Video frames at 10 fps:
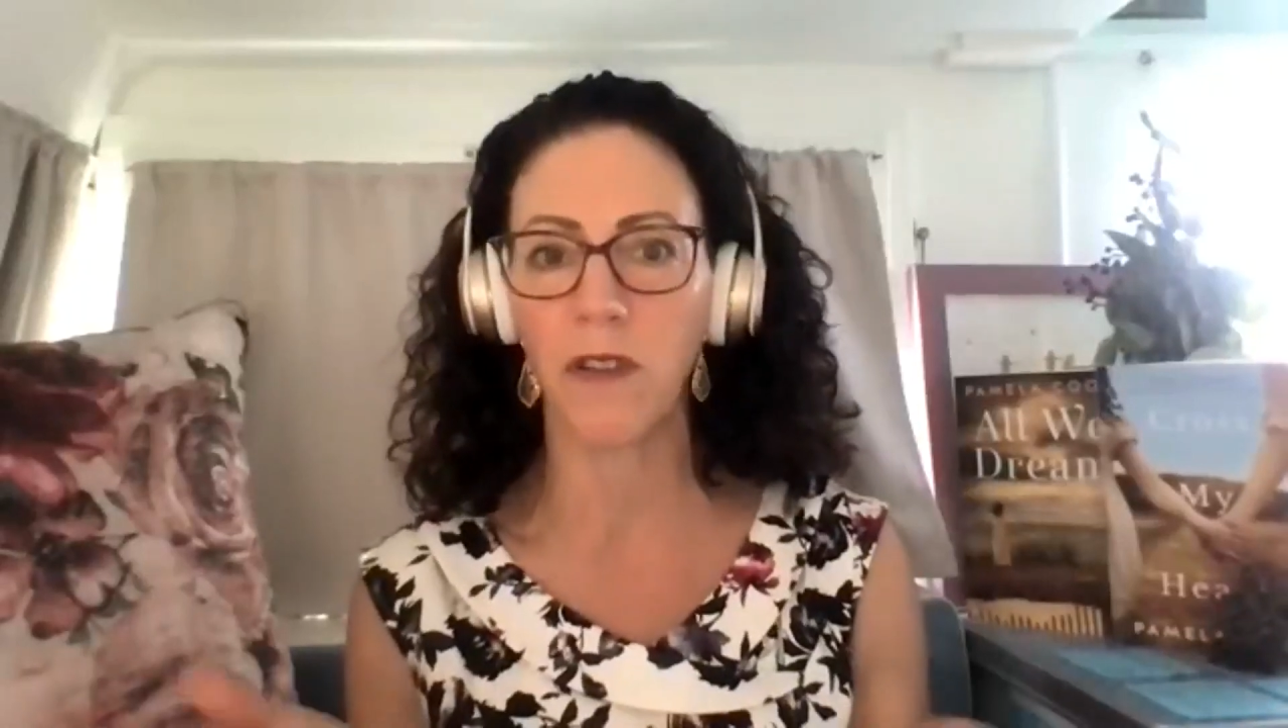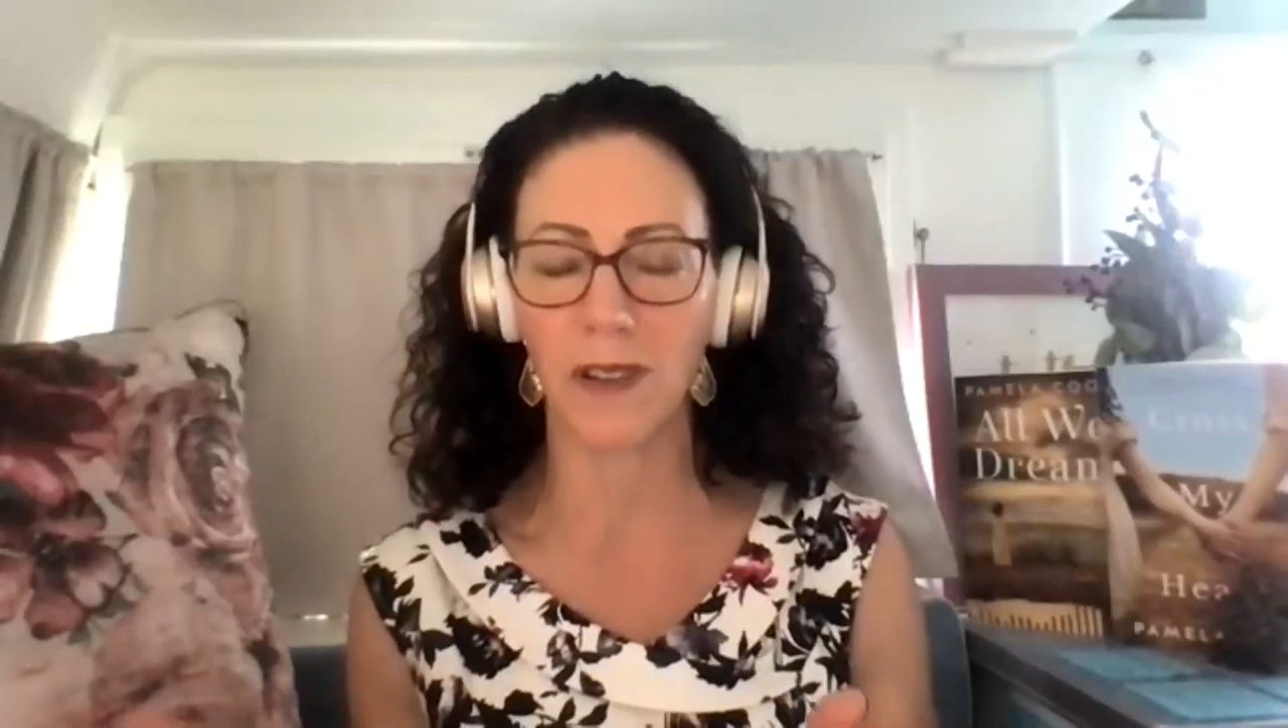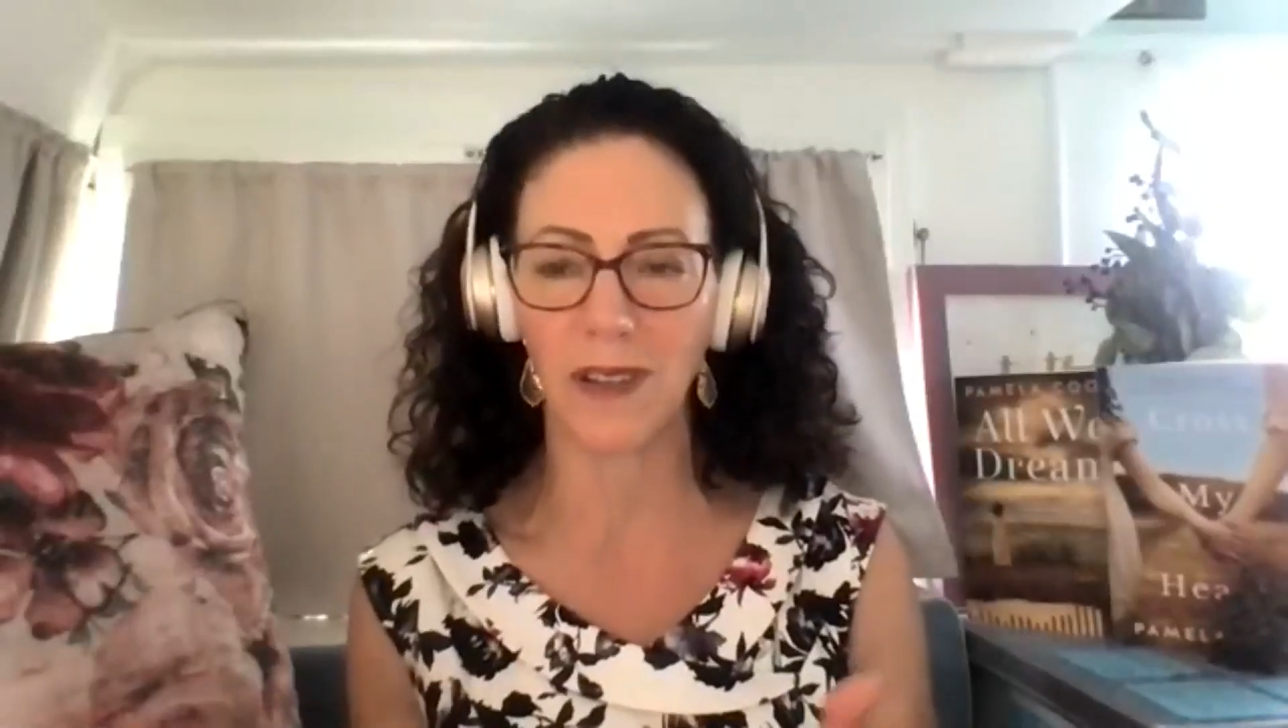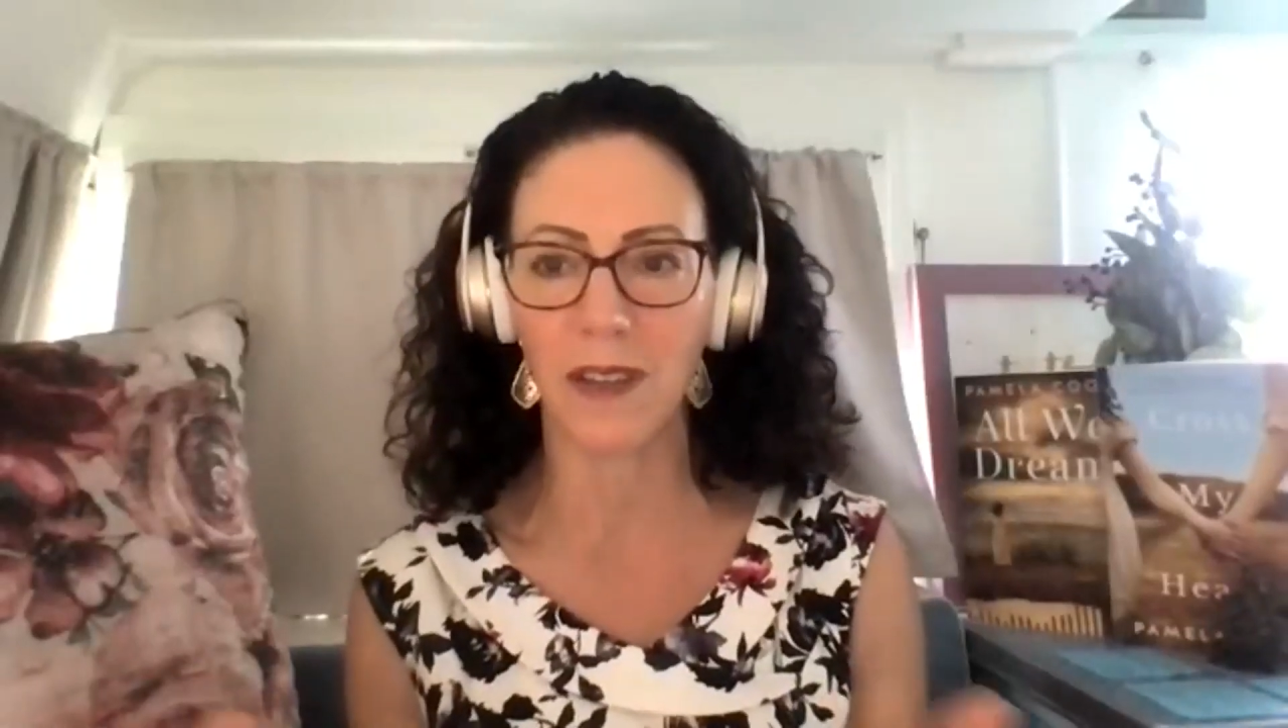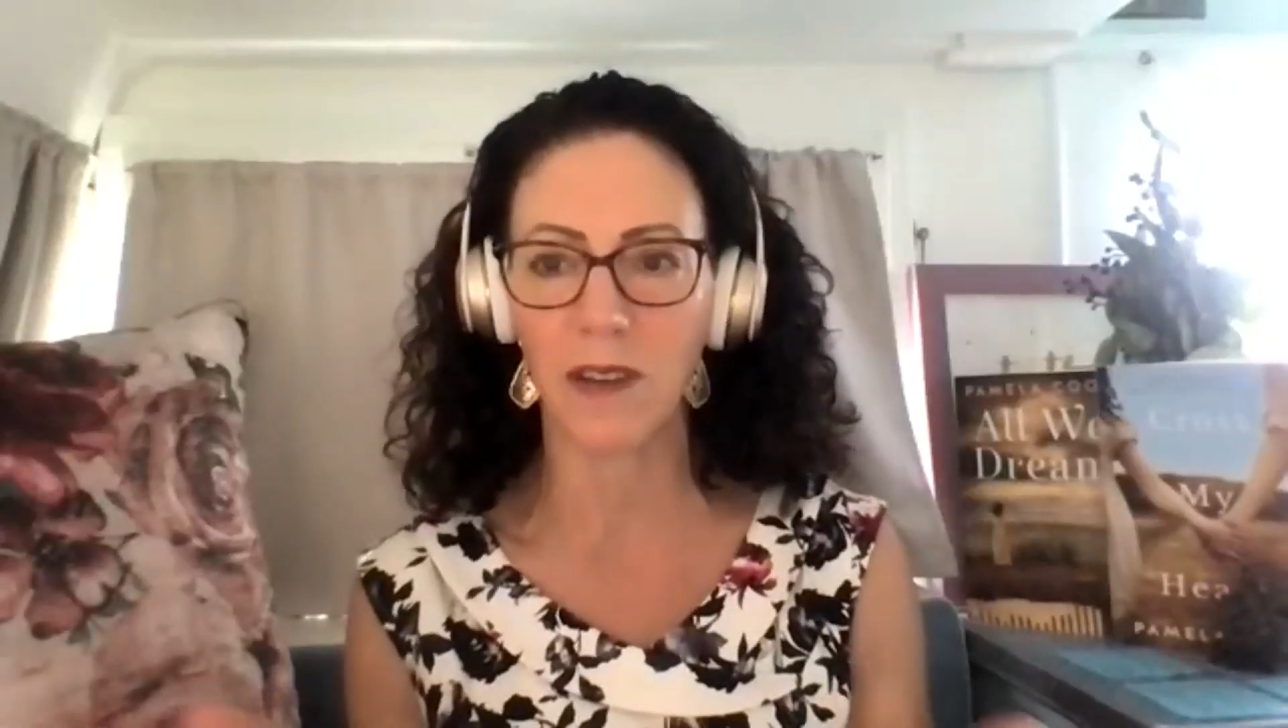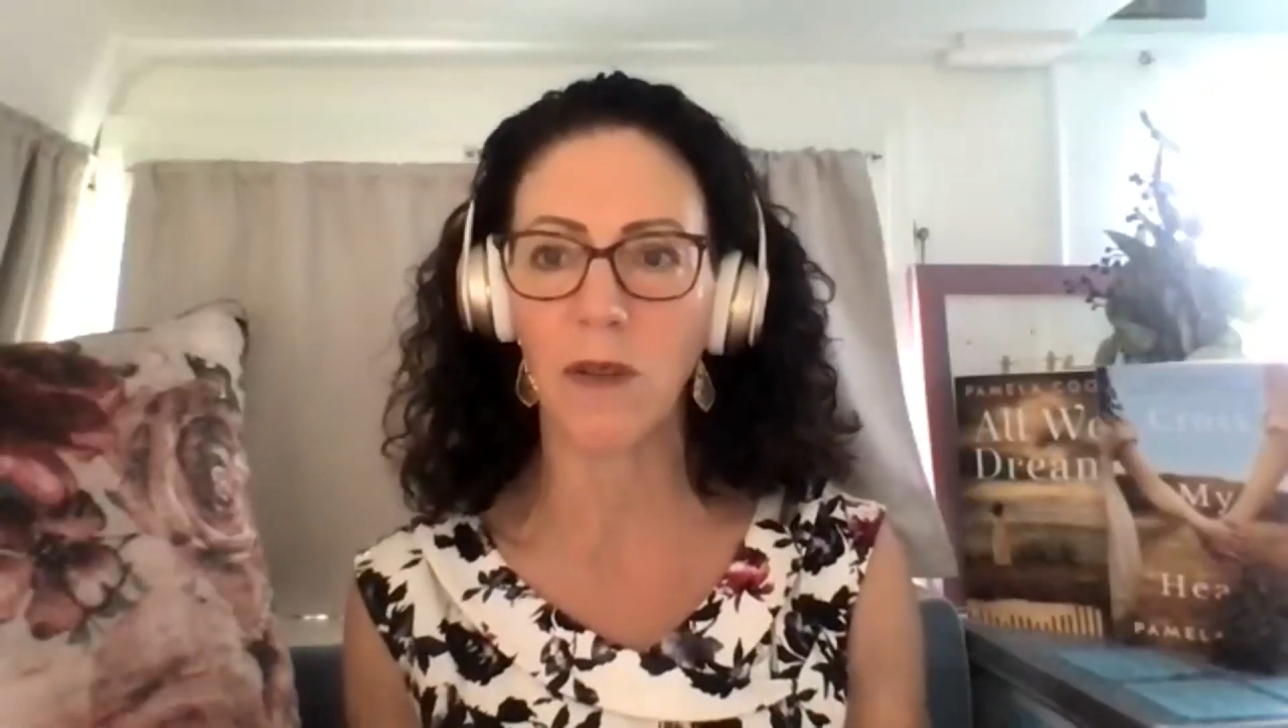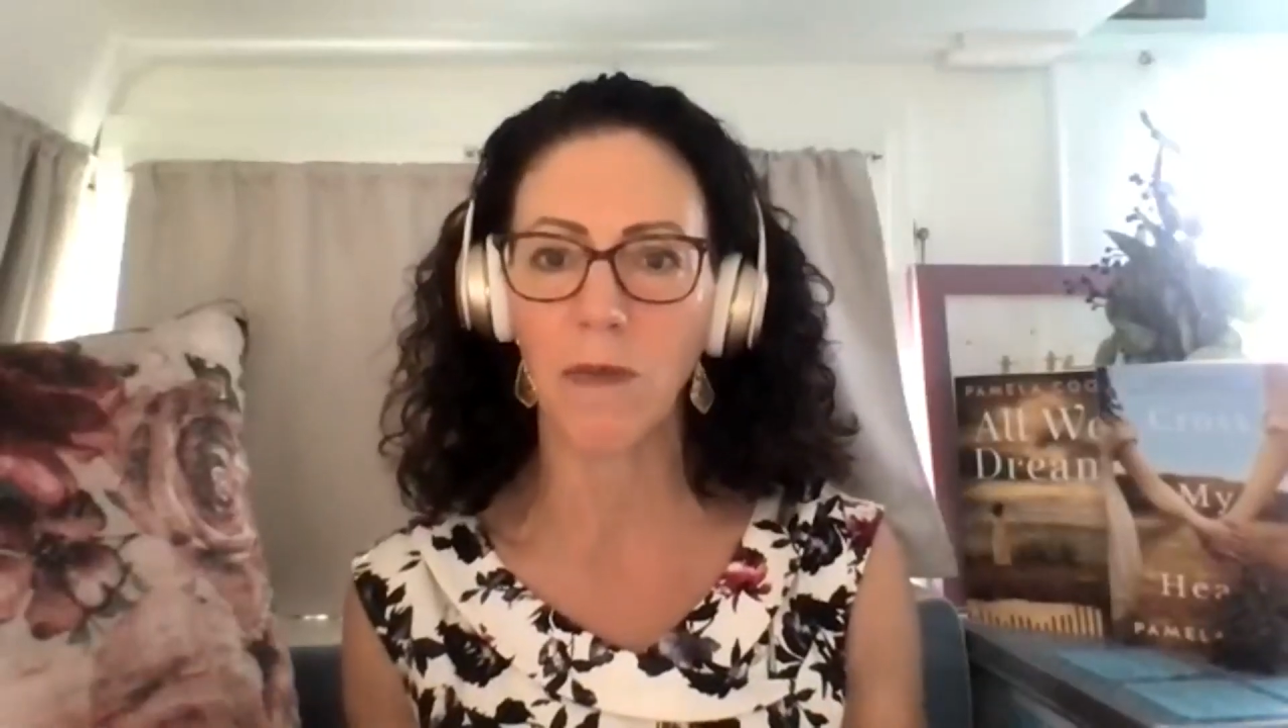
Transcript: considering